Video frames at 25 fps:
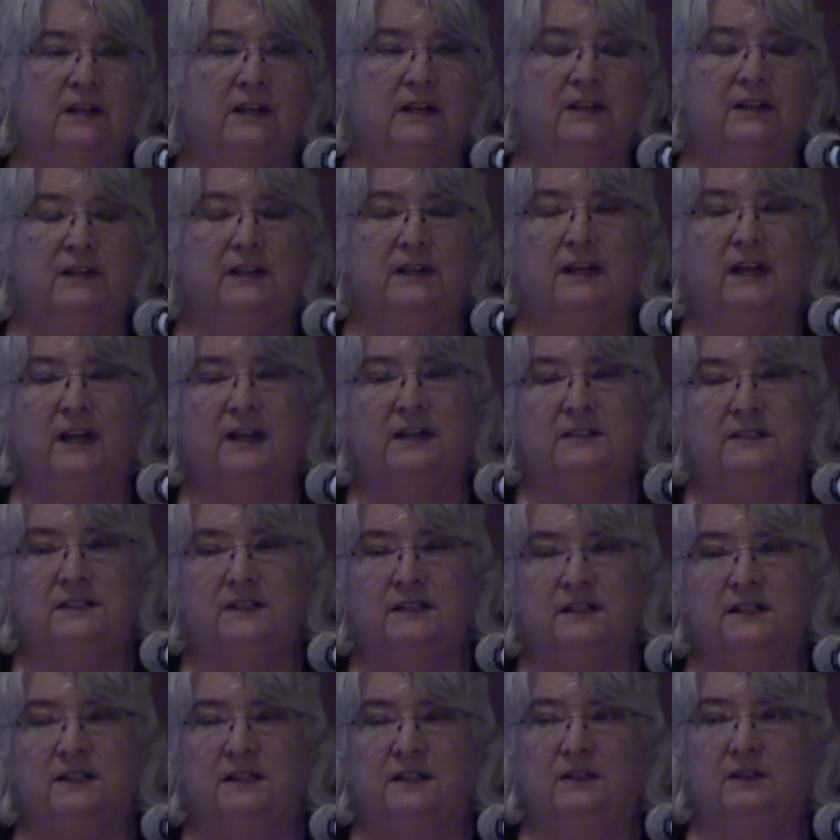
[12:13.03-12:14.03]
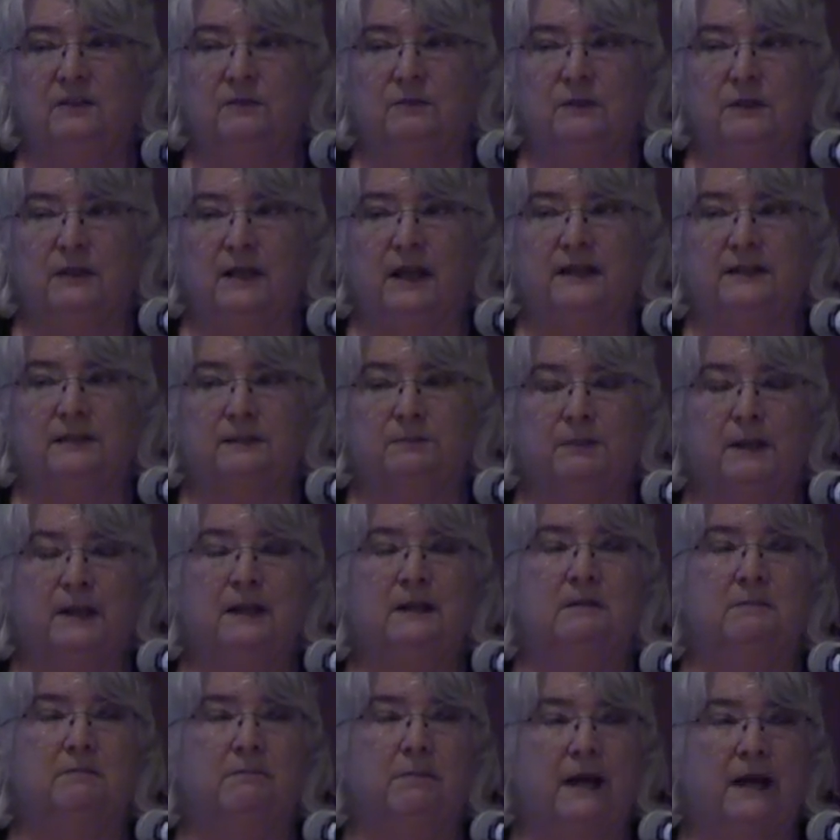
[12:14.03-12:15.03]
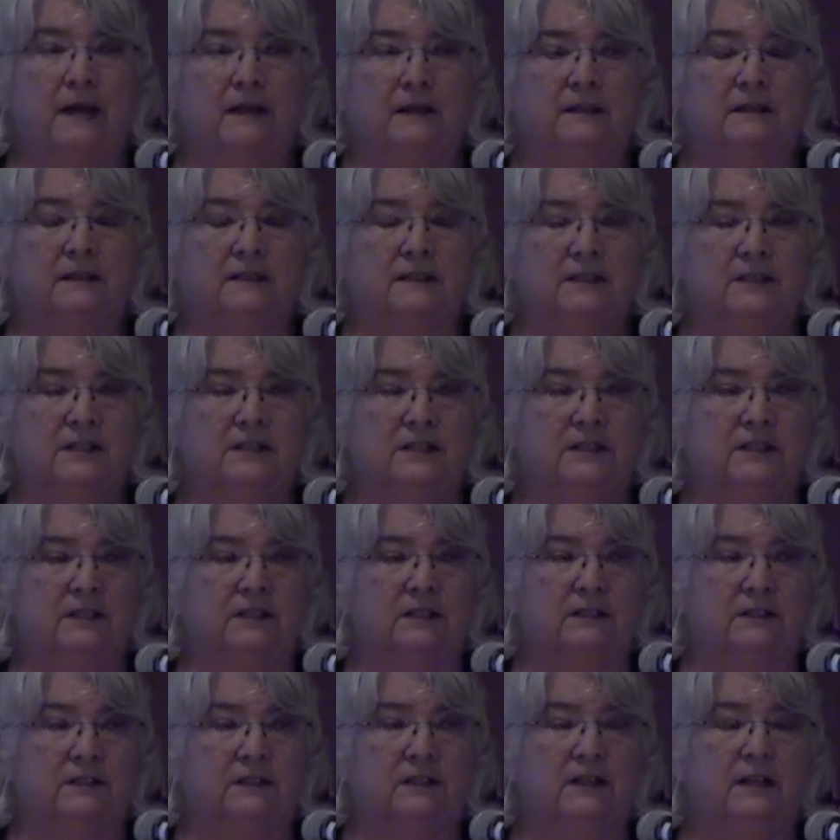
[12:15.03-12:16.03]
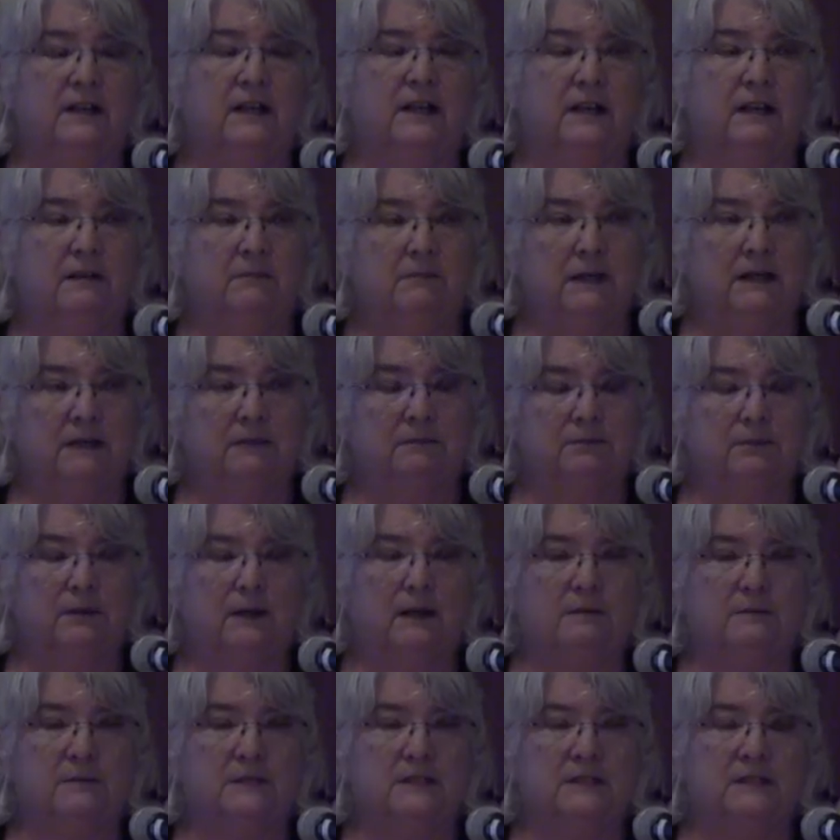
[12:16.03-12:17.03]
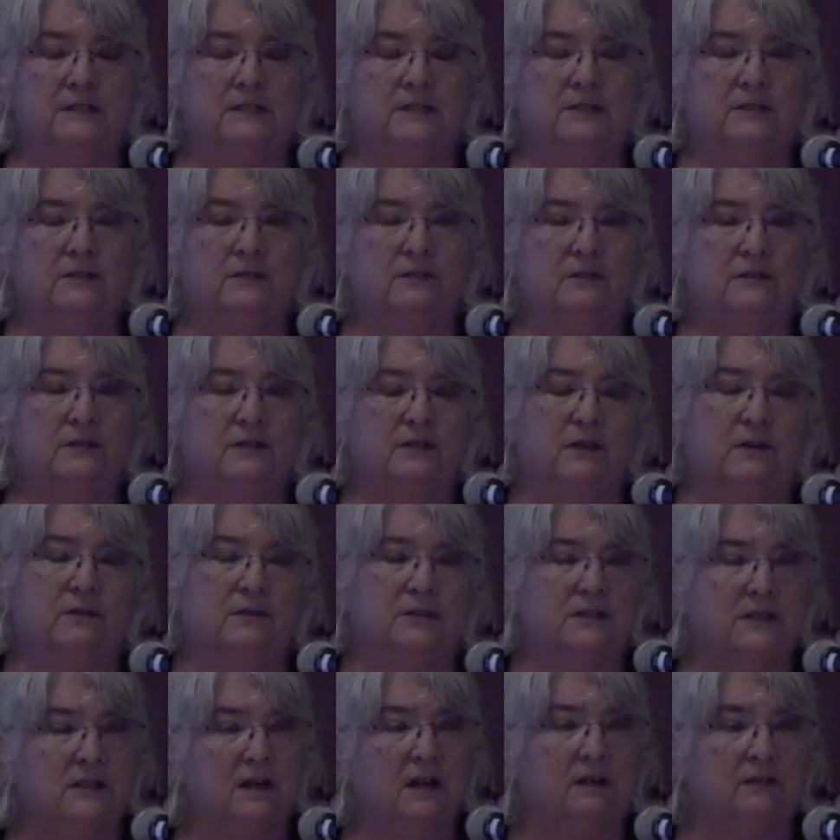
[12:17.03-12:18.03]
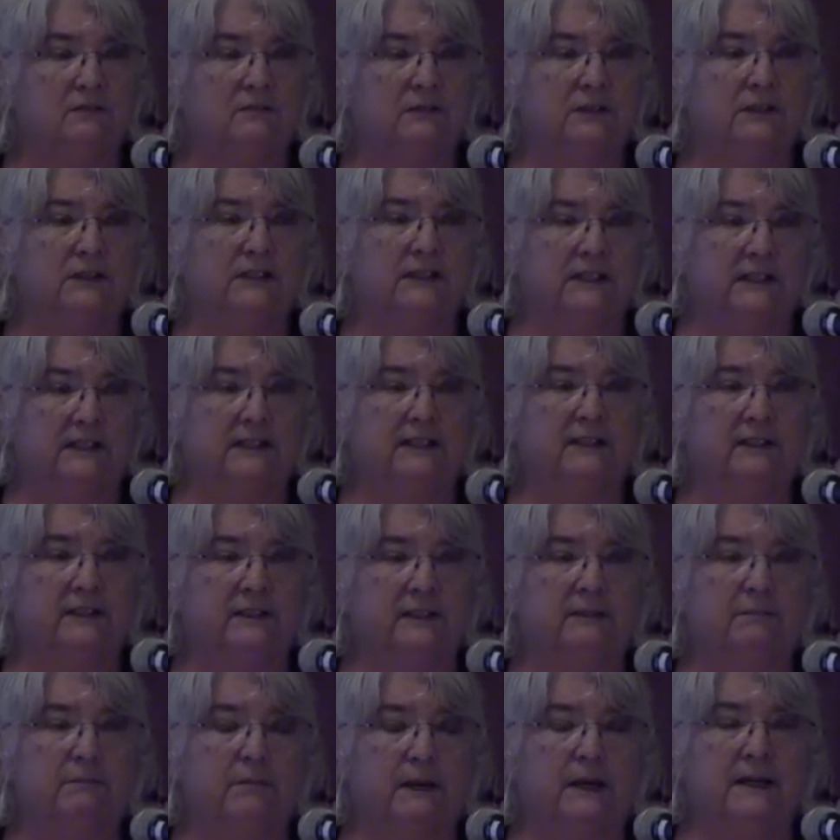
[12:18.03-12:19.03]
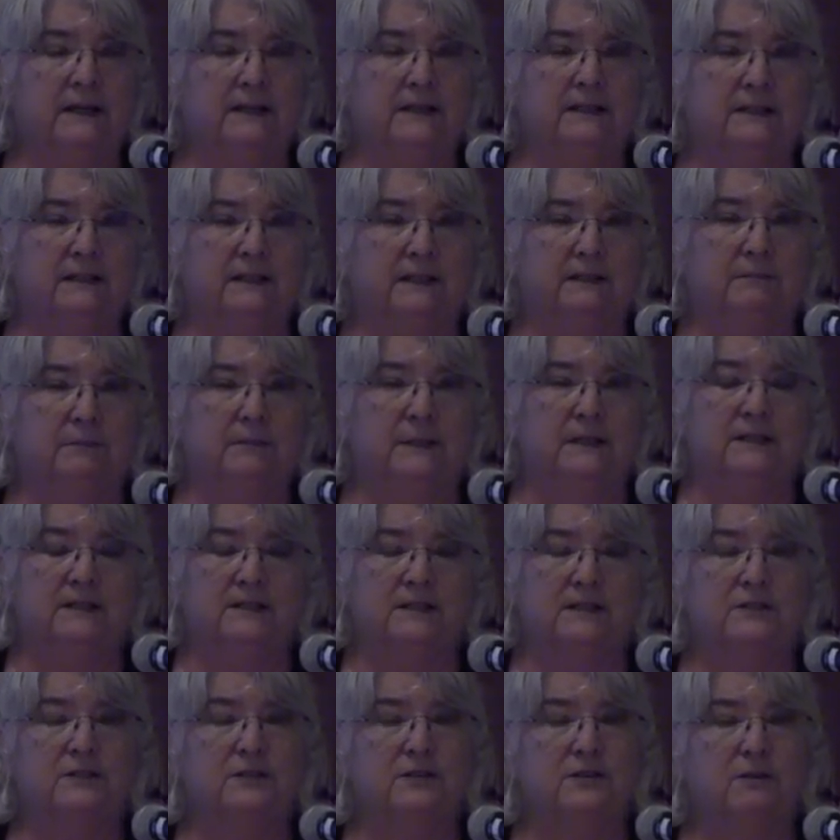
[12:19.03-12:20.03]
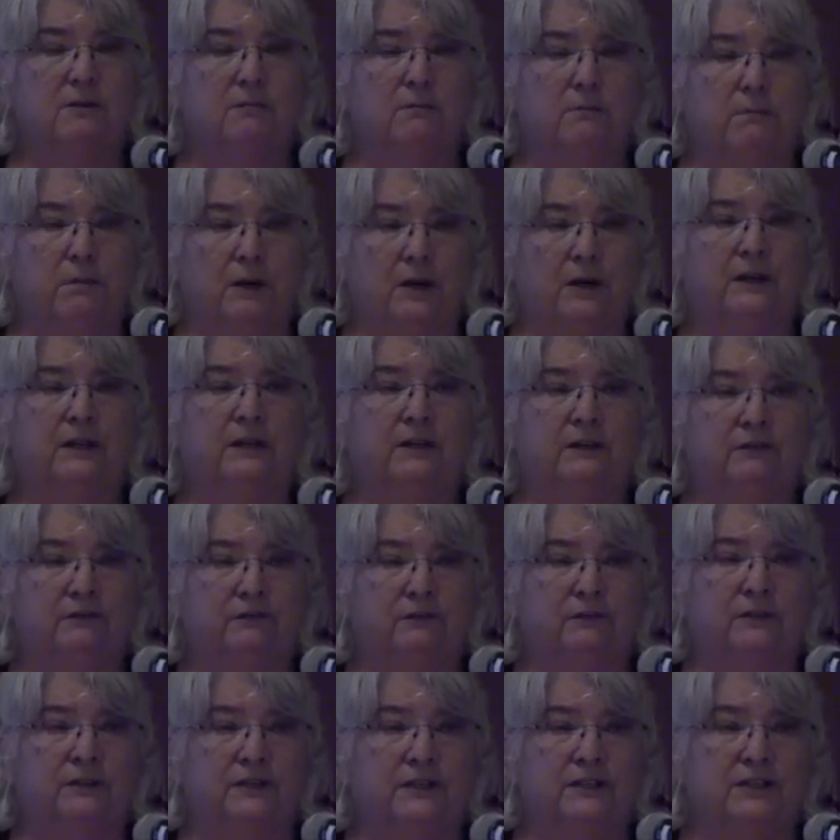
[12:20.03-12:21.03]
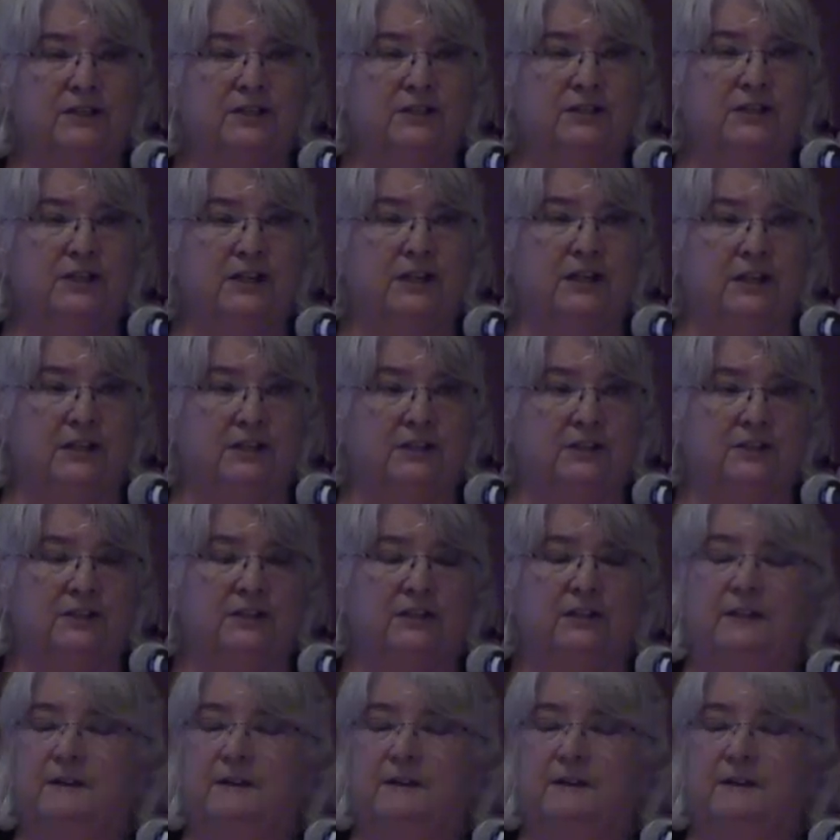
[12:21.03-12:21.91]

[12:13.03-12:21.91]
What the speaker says: the idea that you would like to pay them back this year and make a promise to do so is not really legally binding because there's no bargained for exchange.